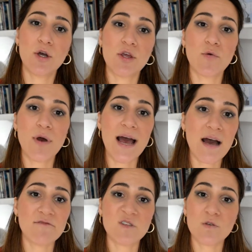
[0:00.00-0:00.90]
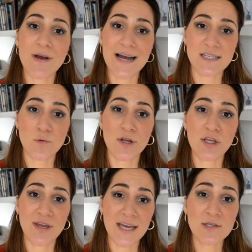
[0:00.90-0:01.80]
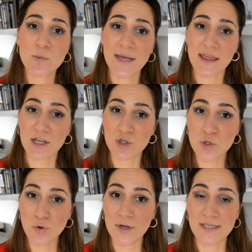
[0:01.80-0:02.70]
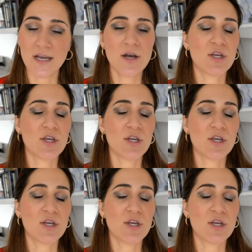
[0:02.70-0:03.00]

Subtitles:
you will have to ask, when you get to make that choice,